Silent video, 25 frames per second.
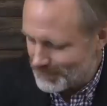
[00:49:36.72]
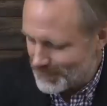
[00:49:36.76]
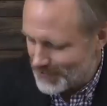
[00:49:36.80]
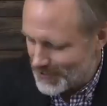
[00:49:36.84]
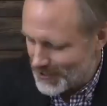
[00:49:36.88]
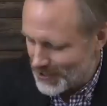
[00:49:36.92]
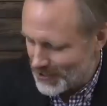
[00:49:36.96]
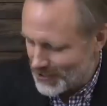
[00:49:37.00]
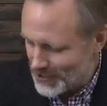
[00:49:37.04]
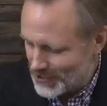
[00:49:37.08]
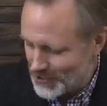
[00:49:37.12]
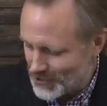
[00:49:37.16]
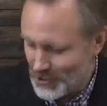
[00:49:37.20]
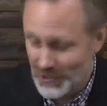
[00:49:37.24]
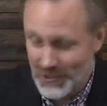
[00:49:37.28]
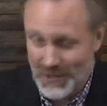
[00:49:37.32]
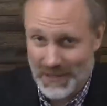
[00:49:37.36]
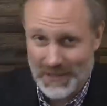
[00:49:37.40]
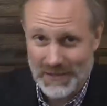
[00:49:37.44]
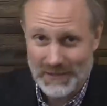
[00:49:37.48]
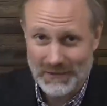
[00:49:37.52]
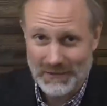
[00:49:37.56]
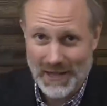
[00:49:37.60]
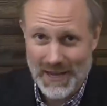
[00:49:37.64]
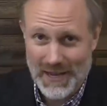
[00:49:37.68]
you know, you turn
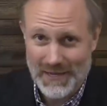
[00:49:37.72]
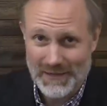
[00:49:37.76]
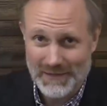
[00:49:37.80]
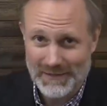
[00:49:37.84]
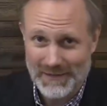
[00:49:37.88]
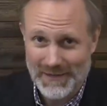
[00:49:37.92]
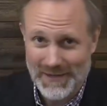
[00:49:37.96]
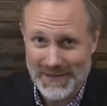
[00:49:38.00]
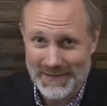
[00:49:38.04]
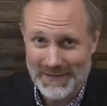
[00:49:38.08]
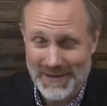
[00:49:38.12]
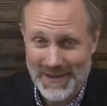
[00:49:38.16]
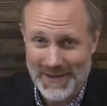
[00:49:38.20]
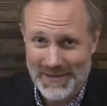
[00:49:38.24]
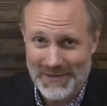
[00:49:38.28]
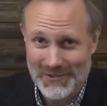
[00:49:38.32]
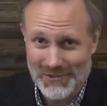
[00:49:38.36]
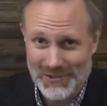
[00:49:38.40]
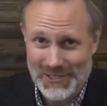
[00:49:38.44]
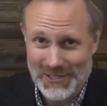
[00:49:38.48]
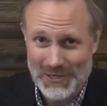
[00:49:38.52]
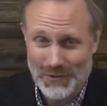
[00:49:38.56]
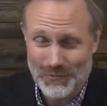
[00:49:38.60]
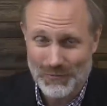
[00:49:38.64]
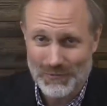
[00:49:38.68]
on the light and and you
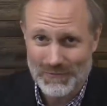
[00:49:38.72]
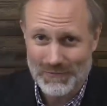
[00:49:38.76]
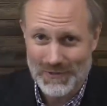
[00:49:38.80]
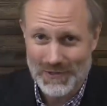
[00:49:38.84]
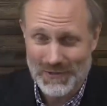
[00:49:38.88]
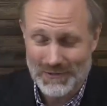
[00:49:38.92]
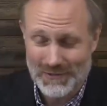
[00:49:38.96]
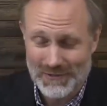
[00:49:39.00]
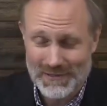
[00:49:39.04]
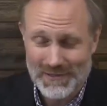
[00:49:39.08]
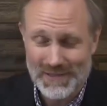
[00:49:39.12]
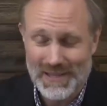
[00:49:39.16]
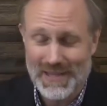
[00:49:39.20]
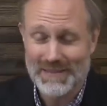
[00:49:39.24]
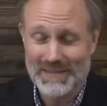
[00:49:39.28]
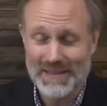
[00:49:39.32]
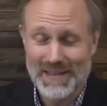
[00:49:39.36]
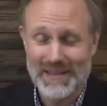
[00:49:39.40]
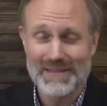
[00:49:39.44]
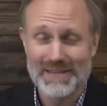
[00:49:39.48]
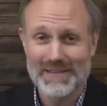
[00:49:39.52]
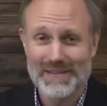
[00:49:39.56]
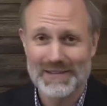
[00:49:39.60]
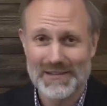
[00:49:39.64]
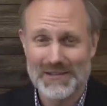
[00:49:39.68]
see you that,
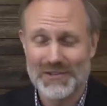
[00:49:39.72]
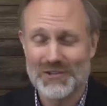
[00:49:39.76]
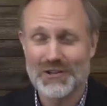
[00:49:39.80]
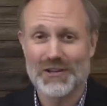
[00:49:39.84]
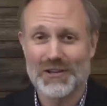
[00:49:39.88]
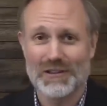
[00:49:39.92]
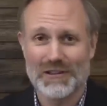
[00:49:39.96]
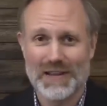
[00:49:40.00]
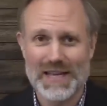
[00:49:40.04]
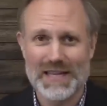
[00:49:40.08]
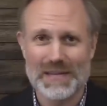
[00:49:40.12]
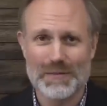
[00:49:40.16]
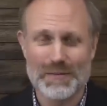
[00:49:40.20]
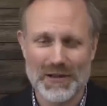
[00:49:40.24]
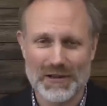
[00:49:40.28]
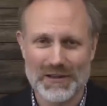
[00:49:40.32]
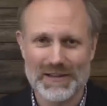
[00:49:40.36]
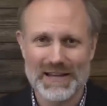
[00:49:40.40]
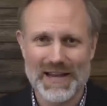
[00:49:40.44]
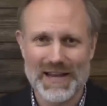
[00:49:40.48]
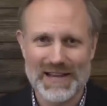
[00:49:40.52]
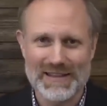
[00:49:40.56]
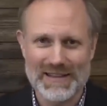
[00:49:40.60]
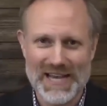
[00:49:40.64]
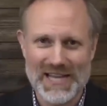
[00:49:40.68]
that you turn the light in the middle of
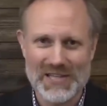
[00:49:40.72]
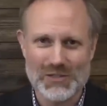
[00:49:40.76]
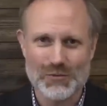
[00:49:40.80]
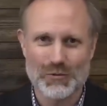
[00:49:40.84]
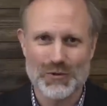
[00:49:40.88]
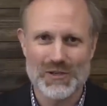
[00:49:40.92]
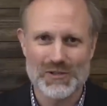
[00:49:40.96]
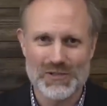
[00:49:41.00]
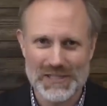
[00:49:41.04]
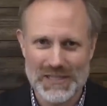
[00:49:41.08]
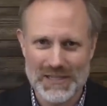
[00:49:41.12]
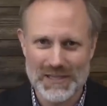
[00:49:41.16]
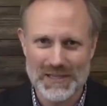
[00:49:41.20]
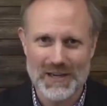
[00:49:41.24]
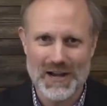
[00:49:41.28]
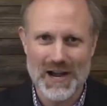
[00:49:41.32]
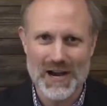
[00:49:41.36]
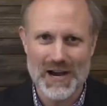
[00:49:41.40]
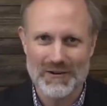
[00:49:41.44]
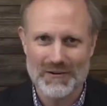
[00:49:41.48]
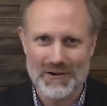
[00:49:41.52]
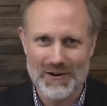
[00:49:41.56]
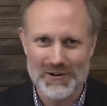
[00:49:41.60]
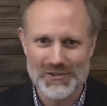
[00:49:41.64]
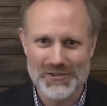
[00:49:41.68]
the night. That's where you see the
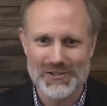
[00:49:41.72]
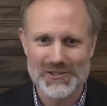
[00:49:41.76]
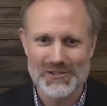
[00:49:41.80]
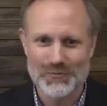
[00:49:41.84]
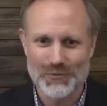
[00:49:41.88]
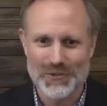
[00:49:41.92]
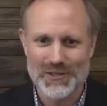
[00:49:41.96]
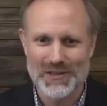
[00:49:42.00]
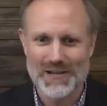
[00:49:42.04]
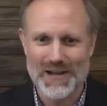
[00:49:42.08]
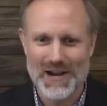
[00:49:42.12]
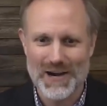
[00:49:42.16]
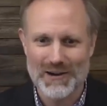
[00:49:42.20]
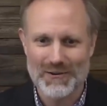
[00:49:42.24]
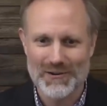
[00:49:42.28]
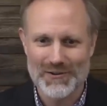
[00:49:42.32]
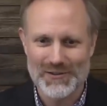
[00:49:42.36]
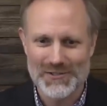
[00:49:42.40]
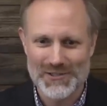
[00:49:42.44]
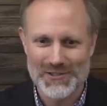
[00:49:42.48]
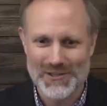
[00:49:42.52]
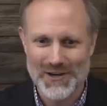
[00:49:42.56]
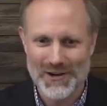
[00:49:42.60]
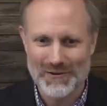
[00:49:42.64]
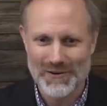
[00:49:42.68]
cockroaches, where the
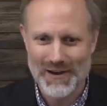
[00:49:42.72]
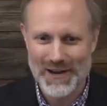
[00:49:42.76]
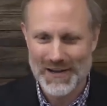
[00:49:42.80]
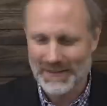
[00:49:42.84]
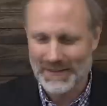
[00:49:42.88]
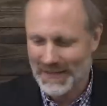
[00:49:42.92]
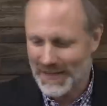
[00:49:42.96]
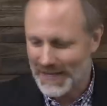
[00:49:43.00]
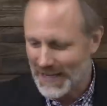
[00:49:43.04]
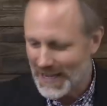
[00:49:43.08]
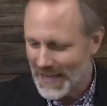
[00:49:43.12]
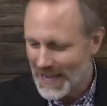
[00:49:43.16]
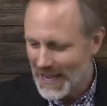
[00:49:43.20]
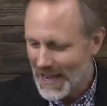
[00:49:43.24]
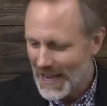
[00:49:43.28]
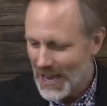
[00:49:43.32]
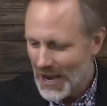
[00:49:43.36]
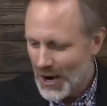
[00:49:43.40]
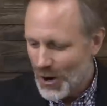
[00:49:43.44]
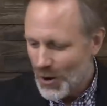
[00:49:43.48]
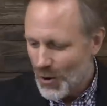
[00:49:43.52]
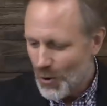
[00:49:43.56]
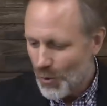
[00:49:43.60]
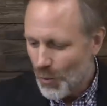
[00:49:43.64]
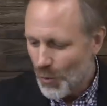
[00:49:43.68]
cockroaches are, right? Like
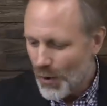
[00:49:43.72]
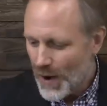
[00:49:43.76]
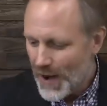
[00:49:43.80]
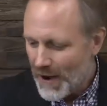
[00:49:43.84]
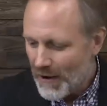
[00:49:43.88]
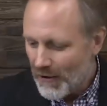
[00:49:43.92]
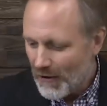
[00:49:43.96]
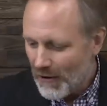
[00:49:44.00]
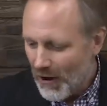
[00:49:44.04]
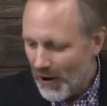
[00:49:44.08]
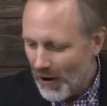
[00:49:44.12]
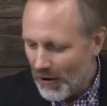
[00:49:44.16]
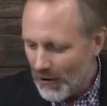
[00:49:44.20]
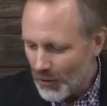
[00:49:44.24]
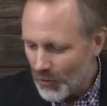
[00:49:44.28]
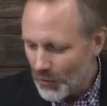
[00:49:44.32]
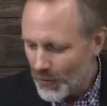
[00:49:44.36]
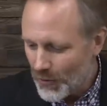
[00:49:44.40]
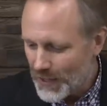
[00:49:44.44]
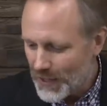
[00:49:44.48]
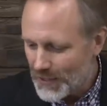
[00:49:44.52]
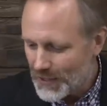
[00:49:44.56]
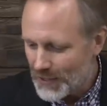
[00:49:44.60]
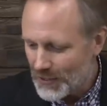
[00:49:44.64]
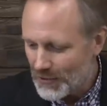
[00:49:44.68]
where are
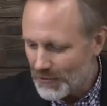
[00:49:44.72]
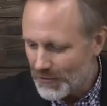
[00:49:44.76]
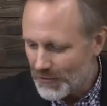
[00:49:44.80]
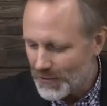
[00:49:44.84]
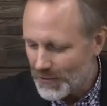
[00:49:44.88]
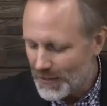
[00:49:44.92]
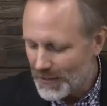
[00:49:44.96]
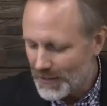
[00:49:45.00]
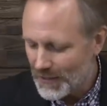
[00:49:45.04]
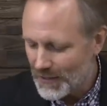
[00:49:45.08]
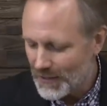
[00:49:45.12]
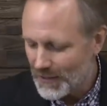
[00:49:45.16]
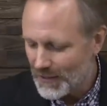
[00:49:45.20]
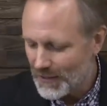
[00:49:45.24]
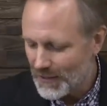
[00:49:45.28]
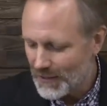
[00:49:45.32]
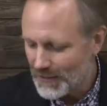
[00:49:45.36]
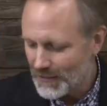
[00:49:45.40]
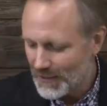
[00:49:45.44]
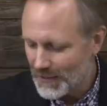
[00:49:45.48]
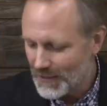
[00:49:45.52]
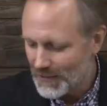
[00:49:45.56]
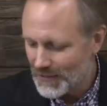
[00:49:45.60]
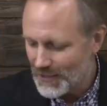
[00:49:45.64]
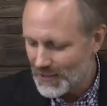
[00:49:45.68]
we do you think
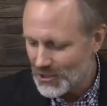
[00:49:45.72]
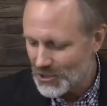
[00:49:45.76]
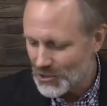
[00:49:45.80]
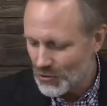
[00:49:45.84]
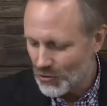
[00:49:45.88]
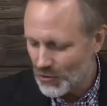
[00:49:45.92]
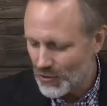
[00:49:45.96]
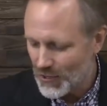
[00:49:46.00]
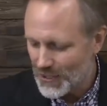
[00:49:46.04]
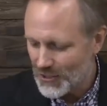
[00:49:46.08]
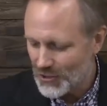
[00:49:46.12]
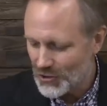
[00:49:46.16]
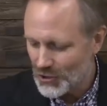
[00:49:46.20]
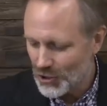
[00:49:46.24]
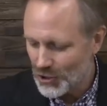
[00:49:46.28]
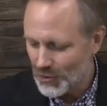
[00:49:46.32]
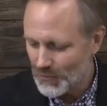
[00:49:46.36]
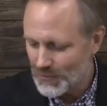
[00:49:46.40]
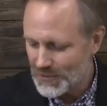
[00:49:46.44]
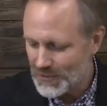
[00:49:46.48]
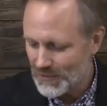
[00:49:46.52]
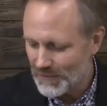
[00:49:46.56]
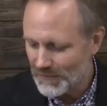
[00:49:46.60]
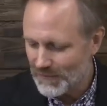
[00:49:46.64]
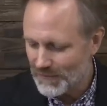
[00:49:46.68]
in, in the story in
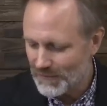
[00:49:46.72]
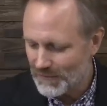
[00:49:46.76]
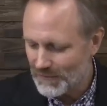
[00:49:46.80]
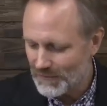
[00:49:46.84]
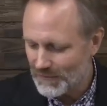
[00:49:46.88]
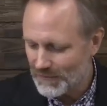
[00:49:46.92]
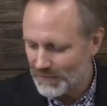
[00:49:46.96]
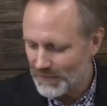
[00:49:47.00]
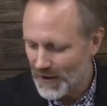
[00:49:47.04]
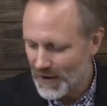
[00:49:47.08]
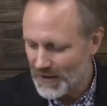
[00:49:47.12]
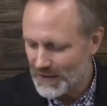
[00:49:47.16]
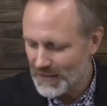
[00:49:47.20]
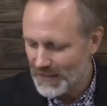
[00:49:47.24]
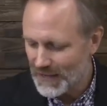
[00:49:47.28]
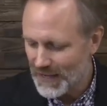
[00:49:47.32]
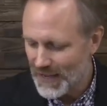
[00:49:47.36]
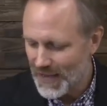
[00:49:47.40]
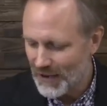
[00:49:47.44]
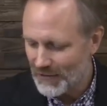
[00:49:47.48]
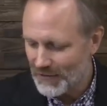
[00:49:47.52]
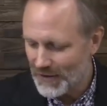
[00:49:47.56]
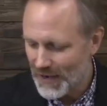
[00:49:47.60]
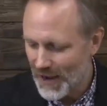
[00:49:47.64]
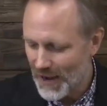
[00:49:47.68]
terms of finding
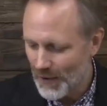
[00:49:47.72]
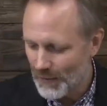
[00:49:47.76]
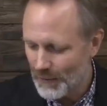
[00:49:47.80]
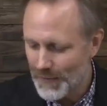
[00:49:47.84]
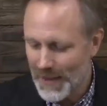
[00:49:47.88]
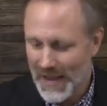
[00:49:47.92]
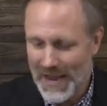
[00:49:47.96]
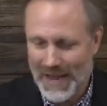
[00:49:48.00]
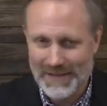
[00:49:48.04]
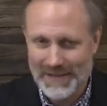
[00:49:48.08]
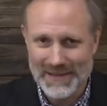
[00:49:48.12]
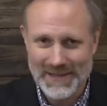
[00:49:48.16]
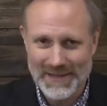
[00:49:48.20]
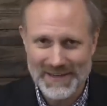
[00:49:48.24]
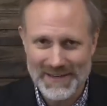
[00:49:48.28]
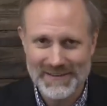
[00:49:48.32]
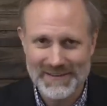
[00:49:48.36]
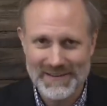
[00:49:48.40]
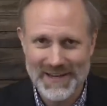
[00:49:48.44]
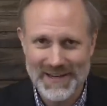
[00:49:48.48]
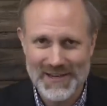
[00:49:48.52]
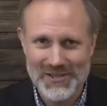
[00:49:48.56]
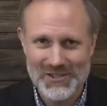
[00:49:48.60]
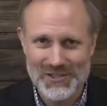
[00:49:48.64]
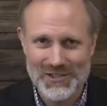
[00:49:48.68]
out how bad the
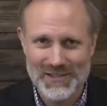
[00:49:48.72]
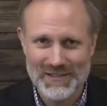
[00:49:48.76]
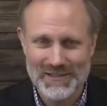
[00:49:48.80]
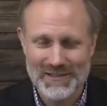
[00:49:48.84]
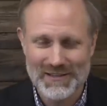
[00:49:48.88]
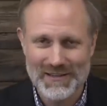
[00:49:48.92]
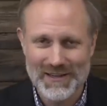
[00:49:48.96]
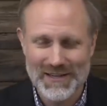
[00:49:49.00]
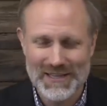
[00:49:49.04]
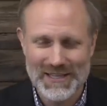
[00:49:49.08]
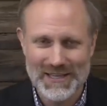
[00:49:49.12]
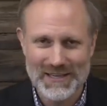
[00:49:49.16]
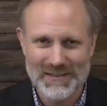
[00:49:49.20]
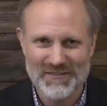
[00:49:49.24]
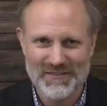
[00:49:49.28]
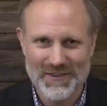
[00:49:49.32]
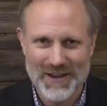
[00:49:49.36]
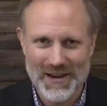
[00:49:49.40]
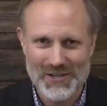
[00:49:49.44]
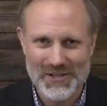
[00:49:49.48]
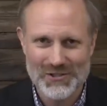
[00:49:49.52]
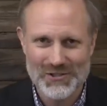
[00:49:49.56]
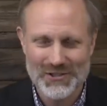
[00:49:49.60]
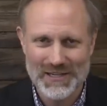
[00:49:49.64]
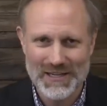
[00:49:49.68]
contagion and the
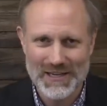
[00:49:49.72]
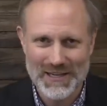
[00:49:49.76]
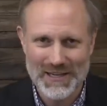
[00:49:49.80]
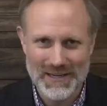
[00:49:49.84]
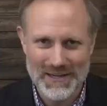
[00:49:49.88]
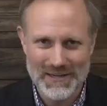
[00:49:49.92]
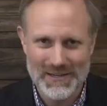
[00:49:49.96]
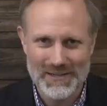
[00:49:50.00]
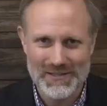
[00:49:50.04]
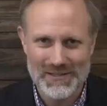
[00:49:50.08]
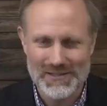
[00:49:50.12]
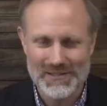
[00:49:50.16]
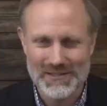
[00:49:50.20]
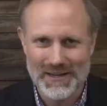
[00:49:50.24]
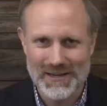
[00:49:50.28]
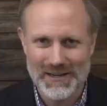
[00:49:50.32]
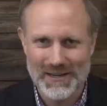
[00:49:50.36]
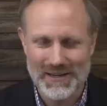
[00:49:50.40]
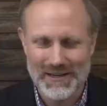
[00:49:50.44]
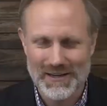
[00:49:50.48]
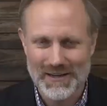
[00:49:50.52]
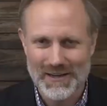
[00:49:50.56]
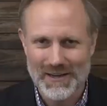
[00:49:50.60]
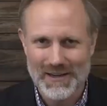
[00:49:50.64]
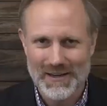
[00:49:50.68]
infection is
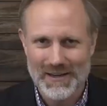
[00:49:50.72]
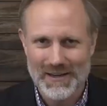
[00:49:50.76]
like